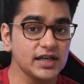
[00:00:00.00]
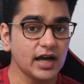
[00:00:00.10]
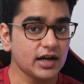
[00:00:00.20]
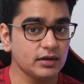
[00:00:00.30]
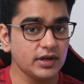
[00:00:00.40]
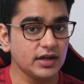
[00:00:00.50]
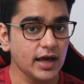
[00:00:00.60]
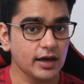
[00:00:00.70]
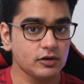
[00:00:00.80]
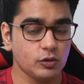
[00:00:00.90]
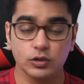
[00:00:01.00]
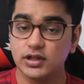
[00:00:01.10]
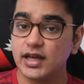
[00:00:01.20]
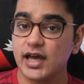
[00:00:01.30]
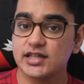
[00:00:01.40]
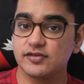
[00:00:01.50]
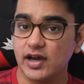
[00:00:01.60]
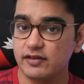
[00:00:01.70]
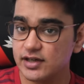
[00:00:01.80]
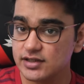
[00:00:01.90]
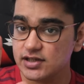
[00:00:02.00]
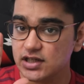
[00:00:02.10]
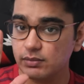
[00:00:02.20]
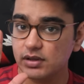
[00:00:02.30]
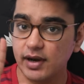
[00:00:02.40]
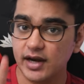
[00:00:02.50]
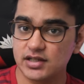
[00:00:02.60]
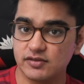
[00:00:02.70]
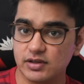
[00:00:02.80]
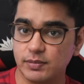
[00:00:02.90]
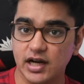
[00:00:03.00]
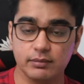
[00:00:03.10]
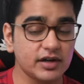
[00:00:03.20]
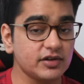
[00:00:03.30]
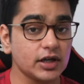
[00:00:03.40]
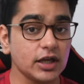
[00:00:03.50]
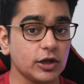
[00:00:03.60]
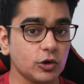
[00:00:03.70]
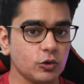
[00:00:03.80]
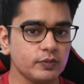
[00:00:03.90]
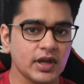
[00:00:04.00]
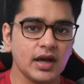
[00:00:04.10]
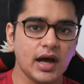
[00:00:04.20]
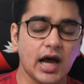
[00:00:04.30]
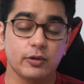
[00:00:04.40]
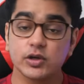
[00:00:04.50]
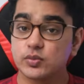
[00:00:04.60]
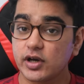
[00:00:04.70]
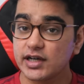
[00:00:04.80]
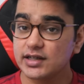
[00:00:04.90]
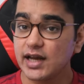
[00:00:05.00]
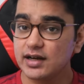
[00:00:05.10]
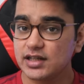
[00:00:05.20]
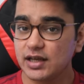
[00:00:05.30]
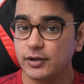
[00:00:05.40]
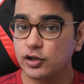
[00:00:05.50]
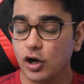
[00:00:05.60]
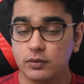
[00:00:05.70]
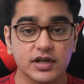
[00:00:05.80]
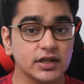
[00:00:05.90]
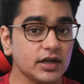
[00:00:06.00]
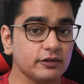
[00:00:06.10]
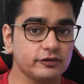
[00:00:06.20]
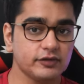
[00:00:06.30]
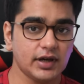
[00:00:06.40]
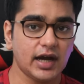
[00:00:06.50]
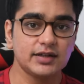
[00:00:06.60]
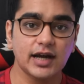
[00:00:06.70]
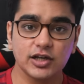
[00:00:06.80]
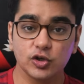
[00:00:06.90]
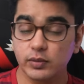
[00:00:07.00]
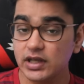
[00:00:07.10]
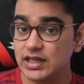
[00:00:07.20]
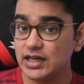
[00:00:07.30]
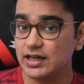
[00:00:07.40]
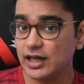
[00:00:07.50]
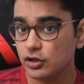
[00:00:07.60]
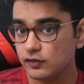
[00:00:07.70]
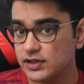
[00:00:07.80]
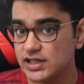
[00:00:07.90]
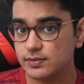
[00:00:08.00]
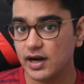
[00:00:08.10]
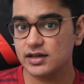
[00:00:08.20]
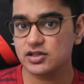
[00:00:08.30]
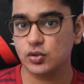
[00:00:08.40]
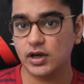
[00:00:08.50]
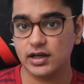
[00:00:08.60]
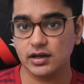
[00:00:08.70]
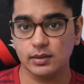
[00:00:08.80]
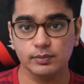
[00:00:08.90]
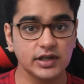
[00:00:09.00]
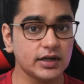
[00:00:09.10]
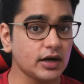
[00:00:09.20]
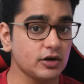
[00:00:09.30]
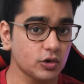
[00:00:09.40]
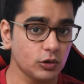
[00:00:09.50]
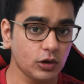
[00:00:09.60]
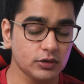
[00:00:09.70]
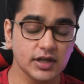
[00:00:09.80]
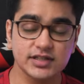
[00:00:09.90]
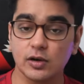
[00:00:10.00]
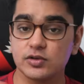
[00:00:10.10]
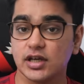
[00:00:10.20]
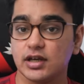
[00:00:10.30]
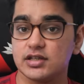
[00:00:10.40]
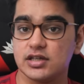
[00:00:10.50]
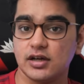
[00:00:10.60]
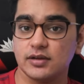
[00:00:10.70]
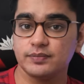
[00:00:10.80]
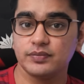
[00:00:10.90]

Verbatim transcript: the RME DAC only has 5 adjustable bands with parametric EQ, I was worried that they may not be enough and that you may need 10 of these bands to get a complete control on the sound signature.